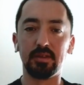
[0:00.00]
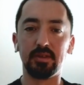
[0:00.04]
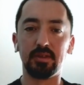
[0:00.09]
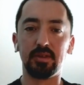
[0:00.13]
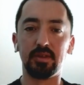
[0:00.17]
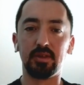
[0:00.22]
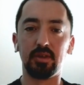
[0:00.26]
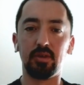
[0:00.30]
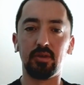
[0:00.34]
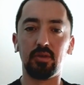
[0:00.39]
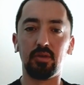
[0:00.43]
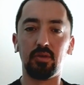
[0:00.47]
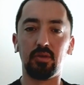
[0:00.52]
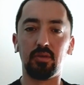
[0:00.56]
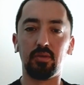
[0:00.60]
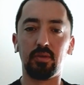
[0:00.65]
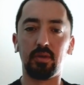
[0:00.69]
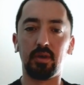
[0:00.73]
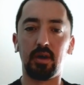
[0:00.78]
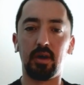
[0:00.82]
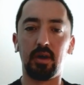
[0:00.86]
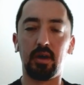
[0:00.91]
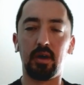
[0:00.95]
And
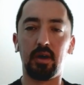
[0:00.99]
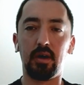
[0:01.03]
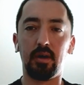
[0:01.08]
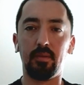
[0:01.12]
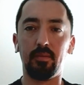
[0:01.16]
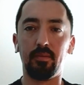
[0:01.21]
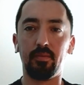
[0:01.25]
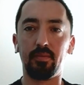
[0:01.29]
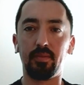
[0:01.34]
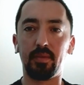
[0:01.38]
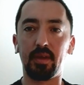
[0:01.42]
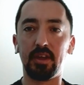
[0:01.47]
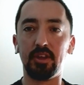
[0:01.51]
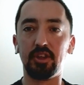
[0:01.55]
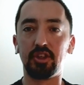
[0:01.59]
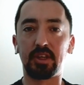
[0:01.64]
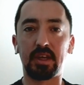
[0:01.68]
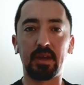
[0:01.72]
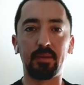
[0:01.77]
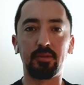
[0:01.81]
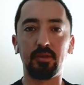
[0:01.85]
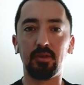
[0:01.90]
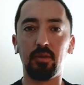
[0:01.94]
so I
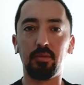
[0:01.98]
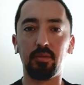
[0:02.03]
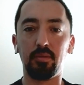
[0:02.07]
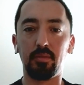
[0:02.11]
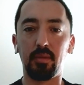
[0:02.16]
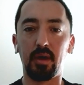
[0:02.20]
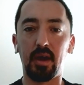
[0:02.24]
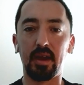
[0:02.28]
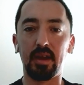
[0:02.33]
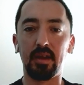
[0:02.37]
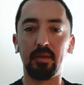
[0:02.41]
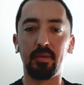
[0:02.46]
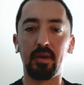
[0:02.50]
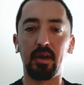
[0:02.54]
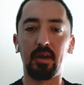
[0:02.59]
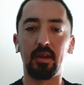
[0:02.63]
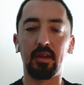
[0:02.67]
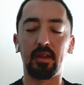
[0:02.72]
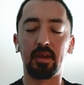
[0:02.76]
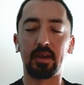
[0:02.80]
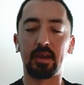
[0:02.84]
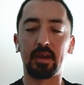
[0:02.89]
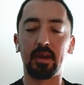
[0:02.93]
just kept an open mind
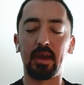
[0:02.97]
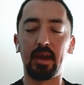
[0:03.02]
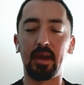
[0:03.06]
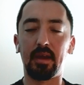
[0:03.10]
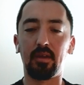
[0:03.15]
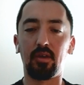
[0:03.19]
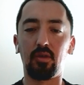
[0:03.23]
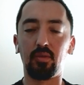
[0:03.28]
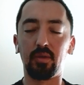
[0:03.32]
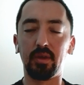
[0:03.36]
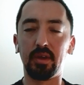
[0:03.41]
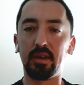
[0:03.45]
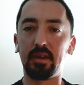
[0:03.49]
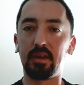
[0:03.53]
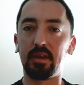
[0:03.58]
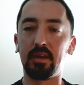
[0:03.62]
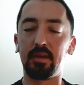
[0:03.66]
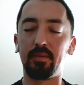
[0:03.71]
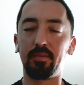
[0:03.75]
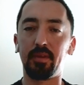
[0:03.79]
about it, like I had all week,